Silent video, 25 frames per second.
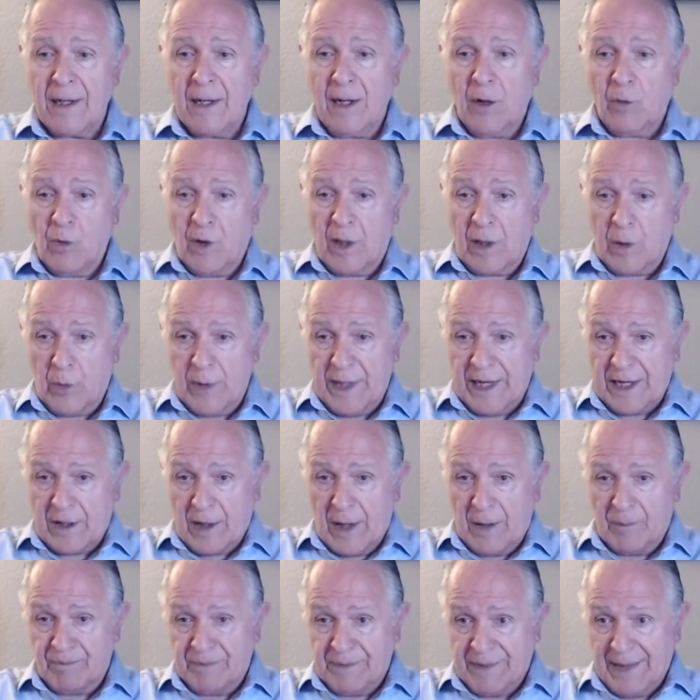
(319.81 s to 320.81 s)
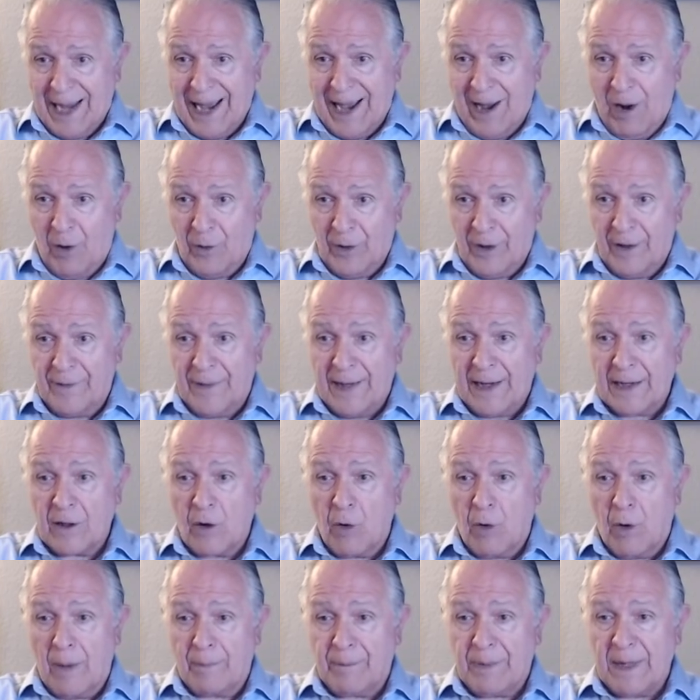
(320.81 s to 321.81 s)
whether we come down and then
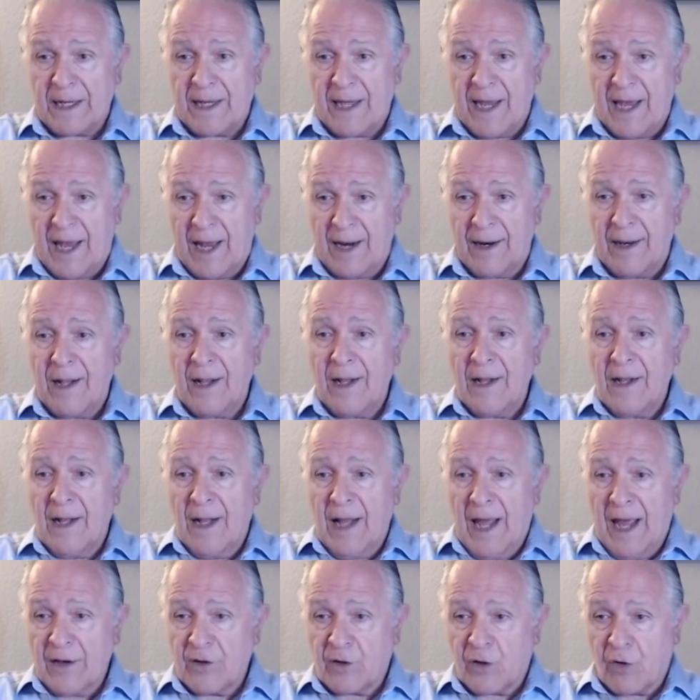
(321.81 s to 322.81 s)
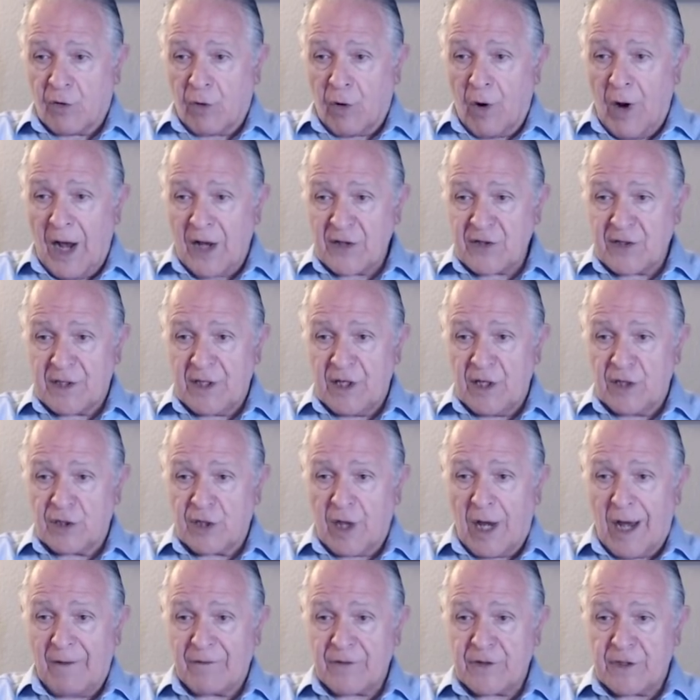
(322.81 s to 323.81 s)
go up again and cross these
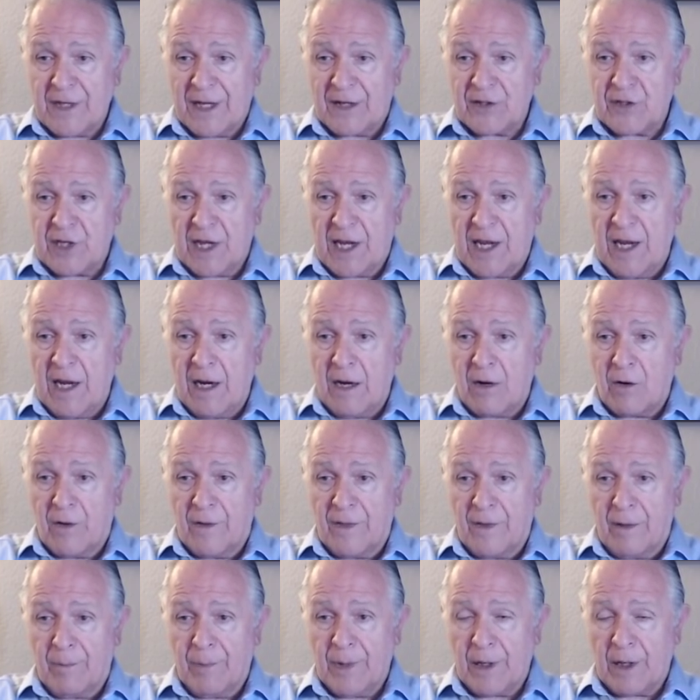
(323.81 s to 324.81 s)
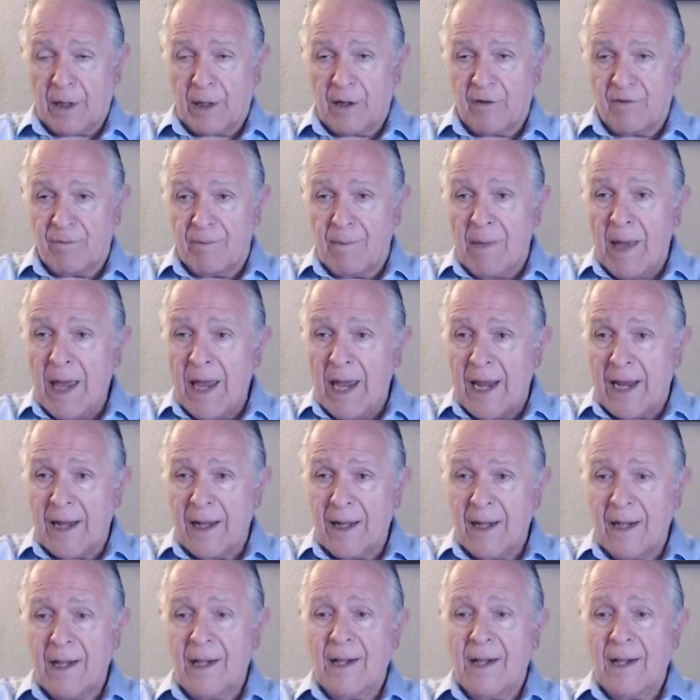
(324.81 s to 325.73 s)
offsets here in the middle of May,